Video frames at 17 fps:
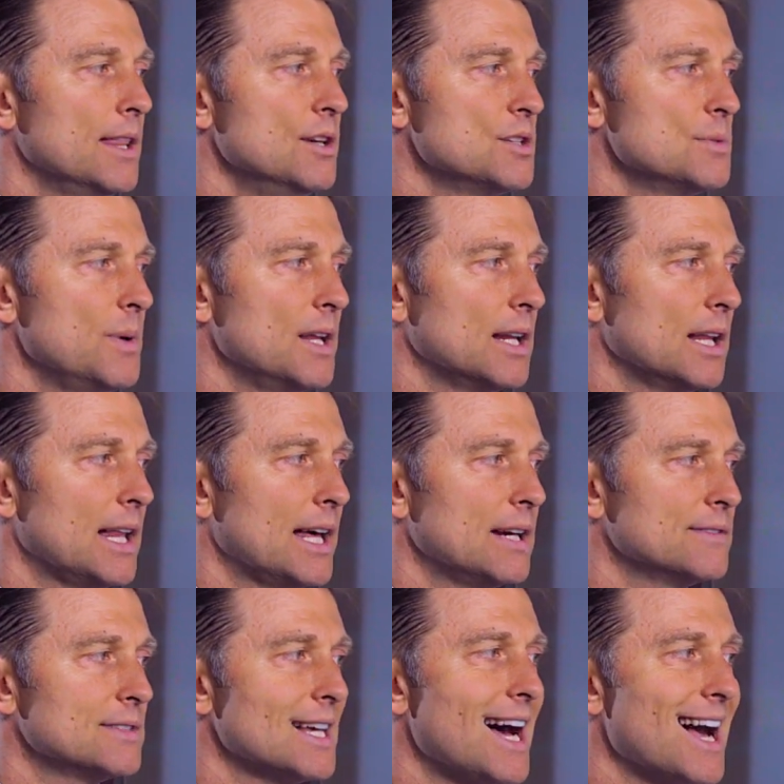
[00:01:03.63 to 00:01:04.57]
there's been a
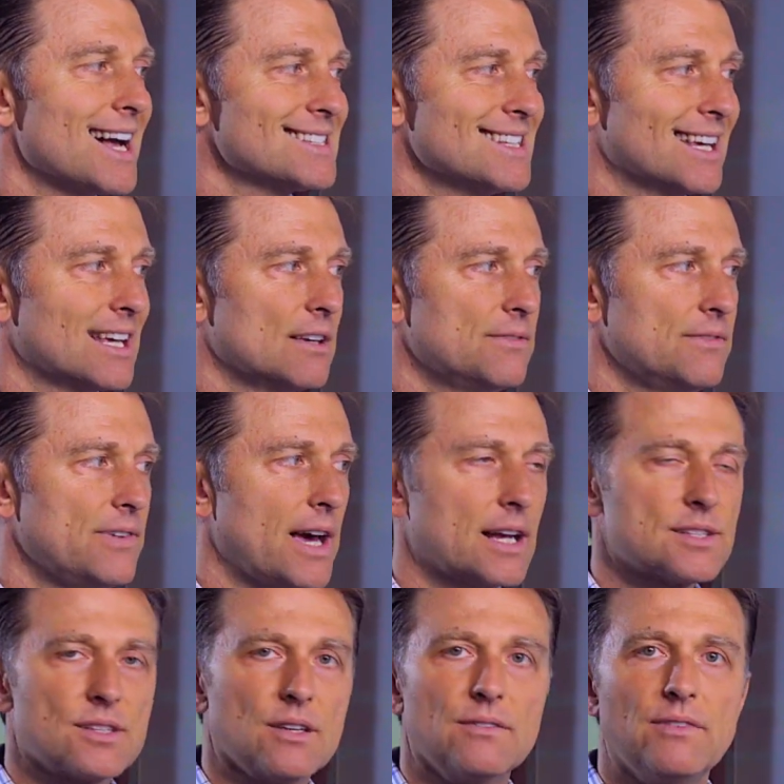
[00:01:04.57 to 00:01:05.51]
lot of toxic
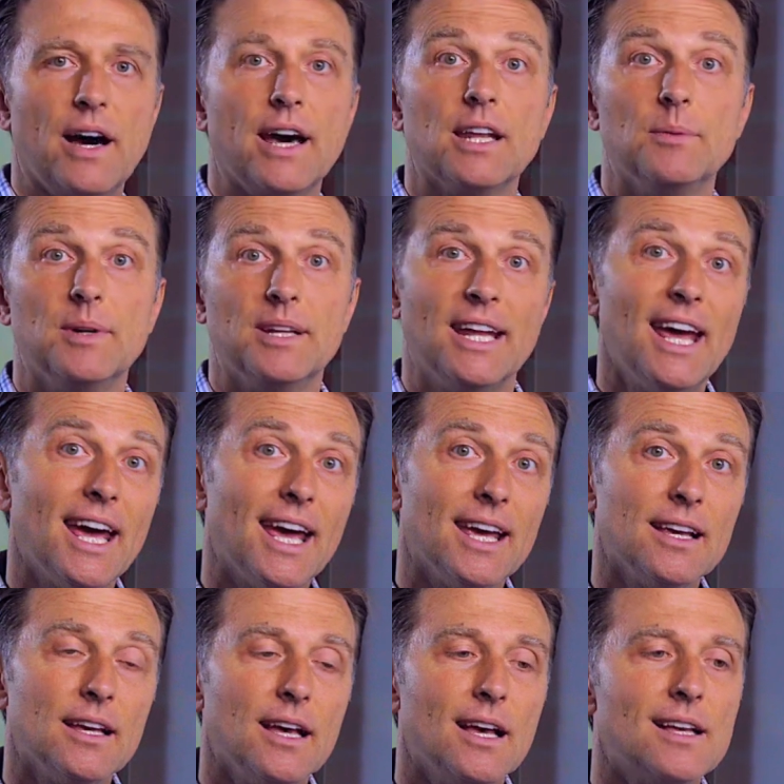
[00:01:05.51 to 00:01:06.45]
effects of vitamin
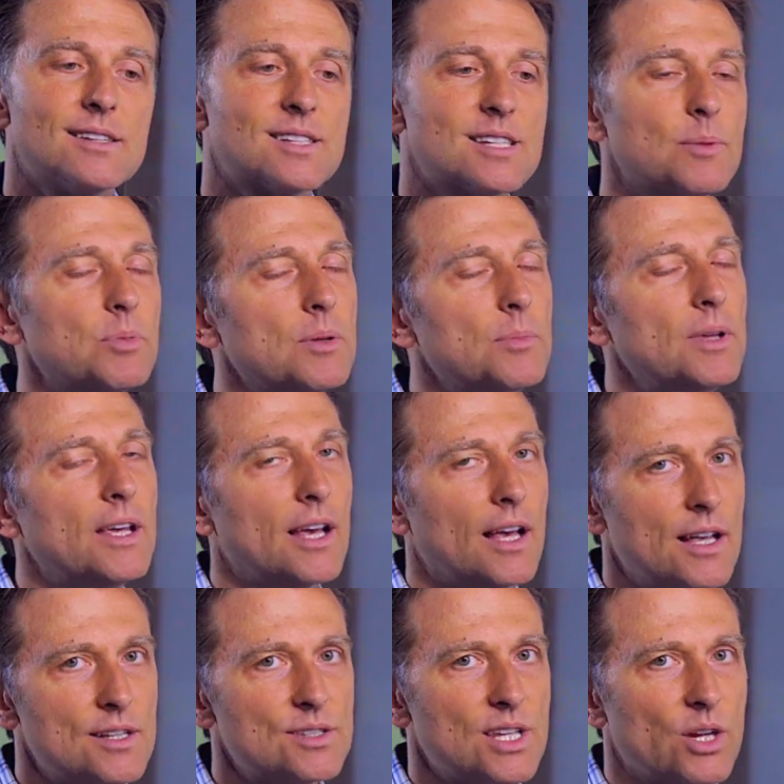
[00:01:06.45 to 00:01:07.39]
A simply
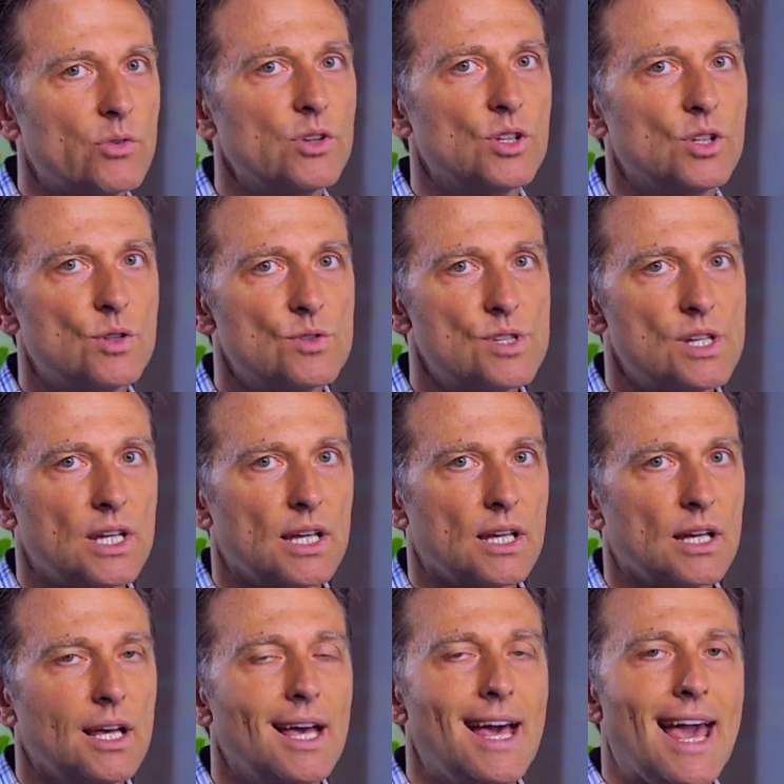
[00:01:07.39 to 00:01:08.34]
because they were
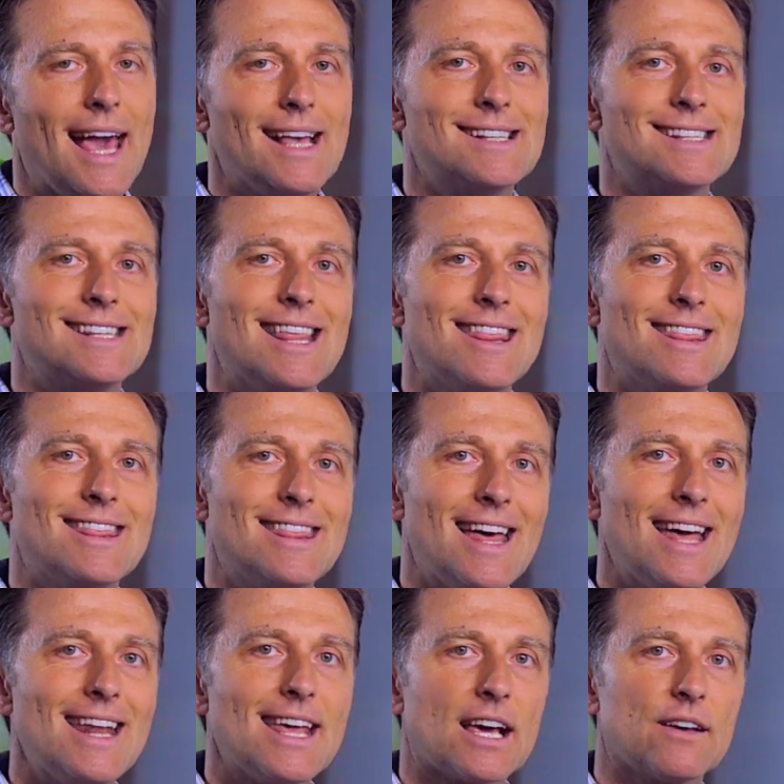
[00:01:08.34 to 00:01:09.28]
using a
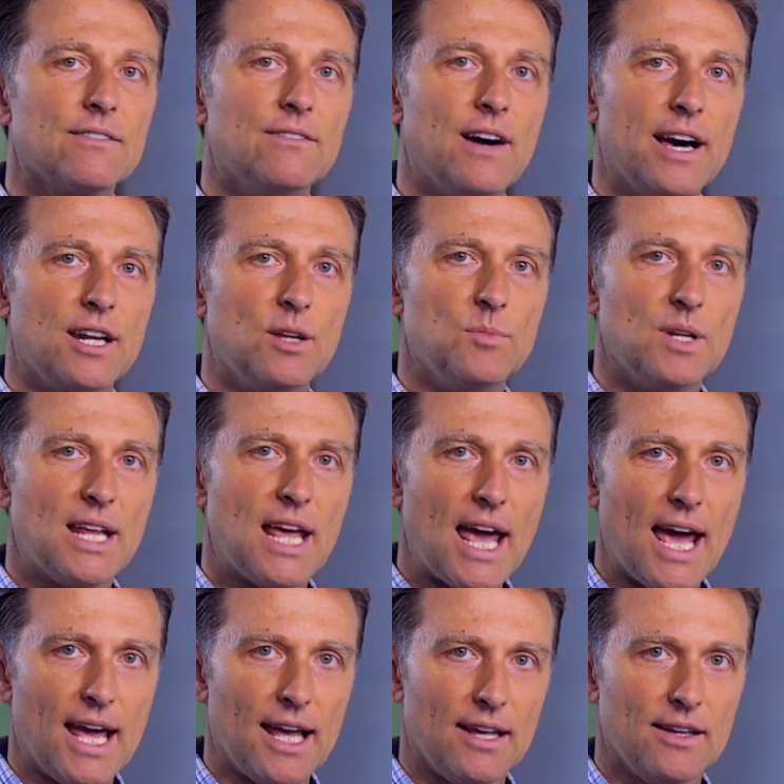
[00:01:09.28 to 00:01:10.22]
synthetic vitamin
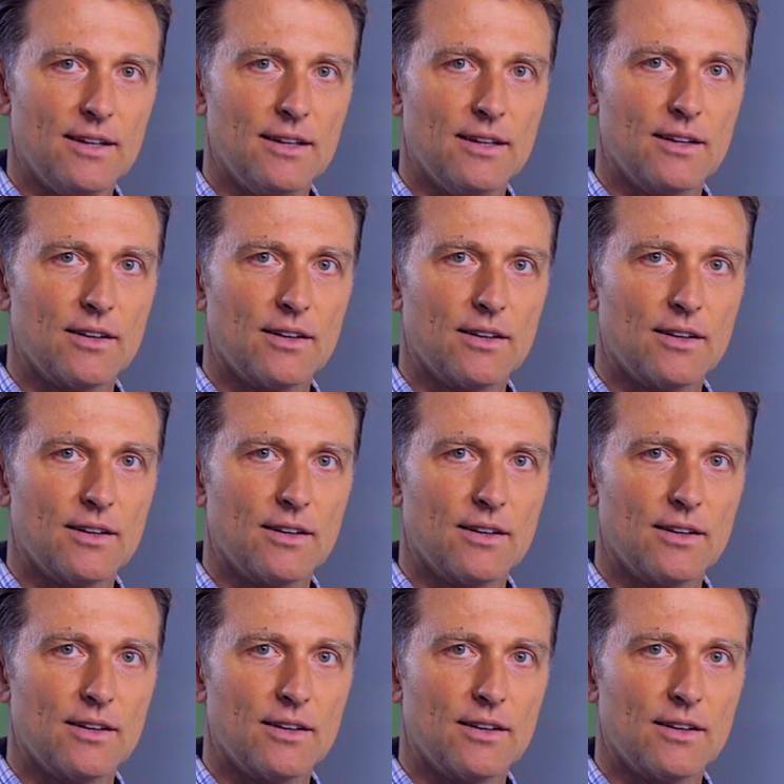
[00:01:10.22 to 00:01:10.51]
A.